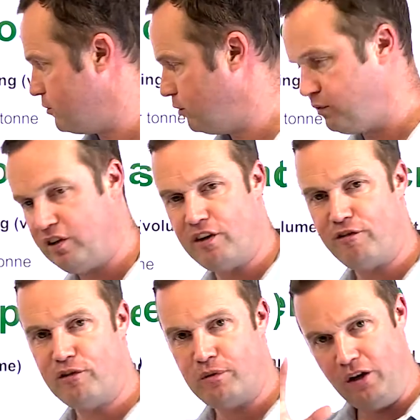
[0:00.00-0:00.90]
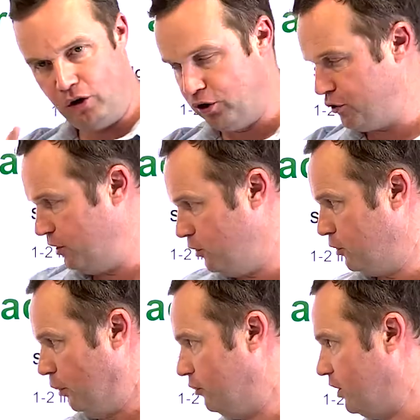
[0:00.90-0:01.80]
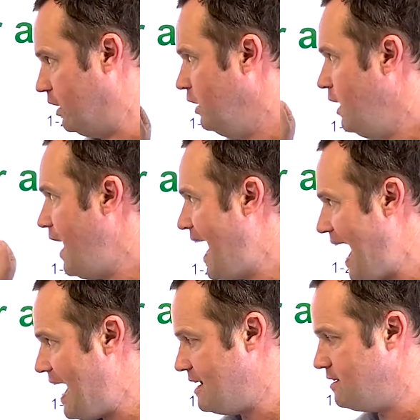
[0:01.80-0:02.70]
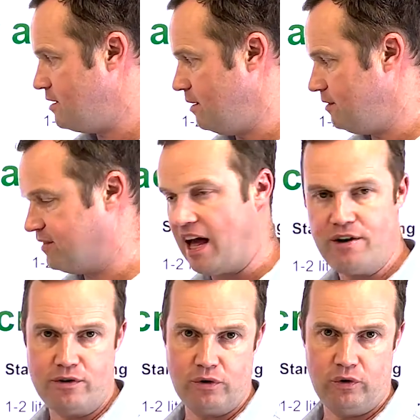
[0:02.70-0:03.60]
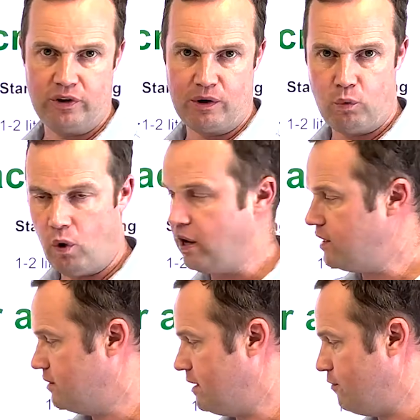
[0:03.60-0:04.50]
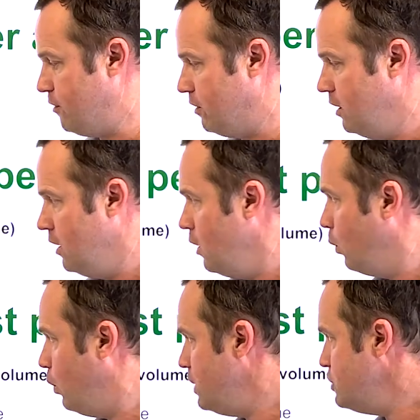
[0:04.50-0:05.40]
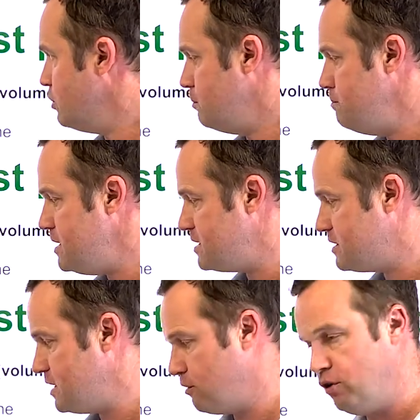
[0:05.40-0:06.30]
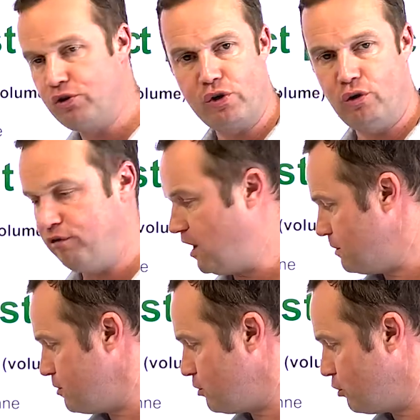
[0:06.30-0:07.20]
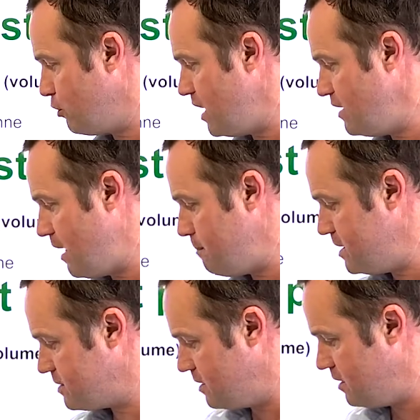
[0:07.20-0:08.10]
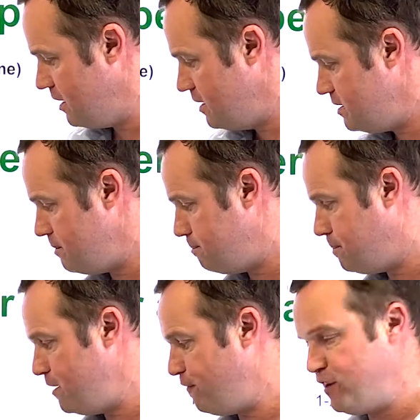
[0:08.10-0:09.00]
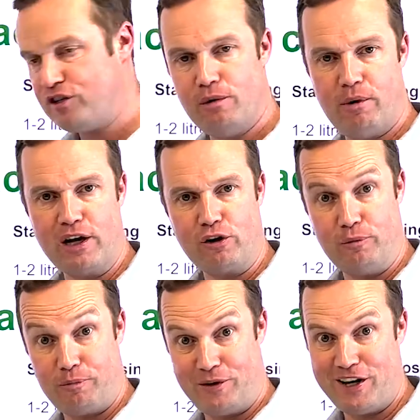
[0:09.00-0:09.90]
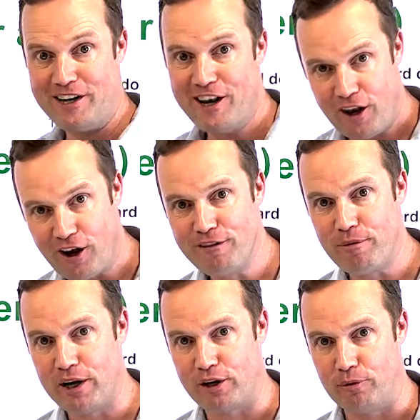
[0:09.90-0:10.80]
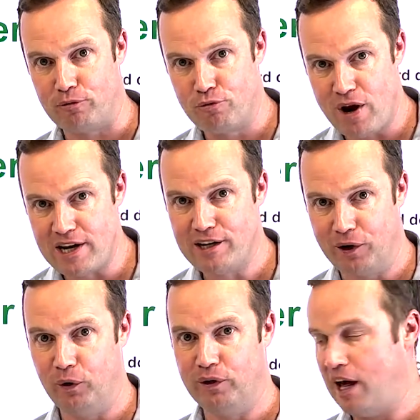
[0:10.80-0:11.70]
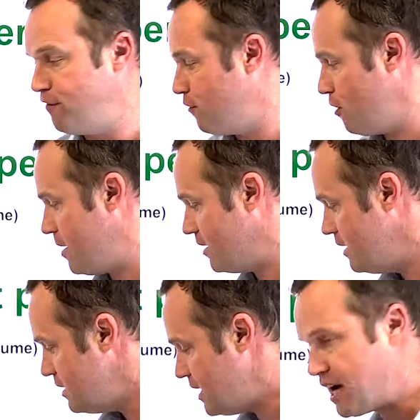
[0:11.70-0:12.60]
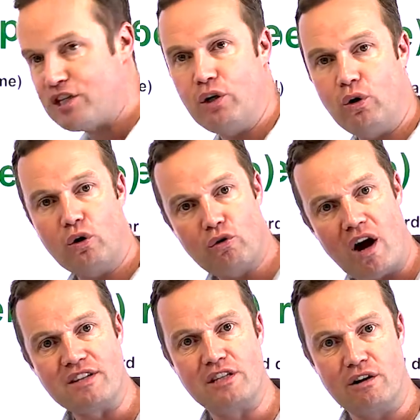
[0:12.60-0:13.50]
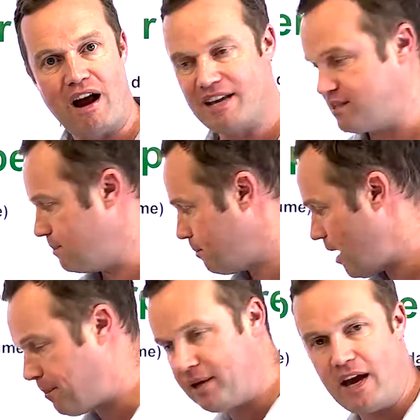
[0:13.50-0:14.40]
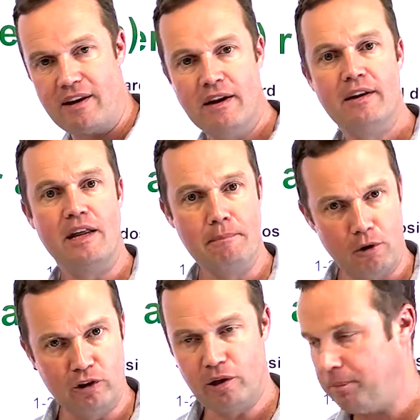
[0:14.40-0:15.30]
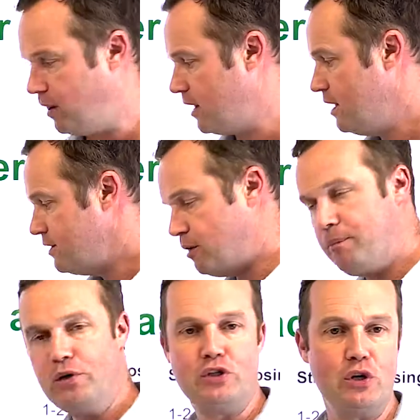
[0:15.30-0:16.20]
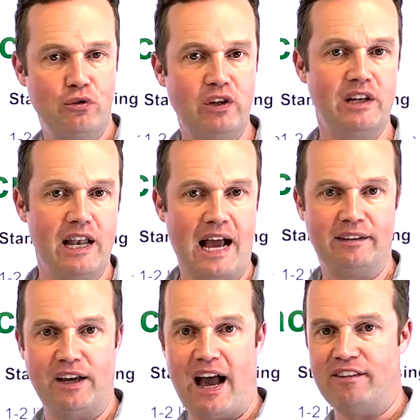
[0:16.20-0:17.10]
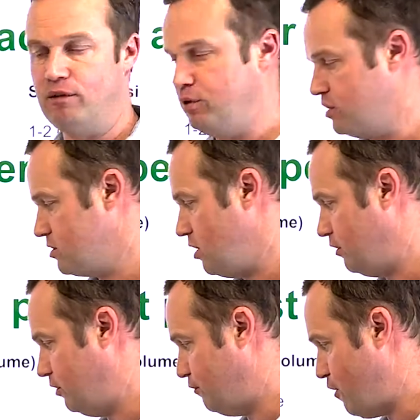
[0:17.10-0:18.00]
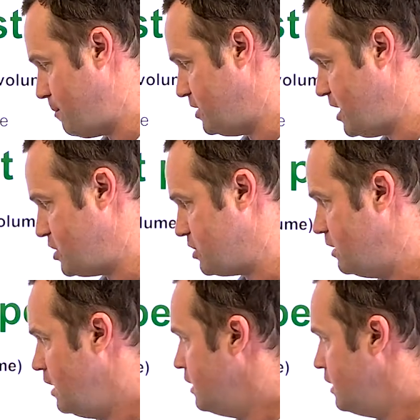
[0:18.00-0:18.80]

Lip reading: So the difference between ultra low dosing and standard dosing and why it's different. When you're misting or ultra low volume, you're creating that mist, and the beneficial microbes, particularly the live microbes, ready to go in that format, they actually go across the grass, they propagate, they multiply, they're producing the lactic acid which is causing the fermentation.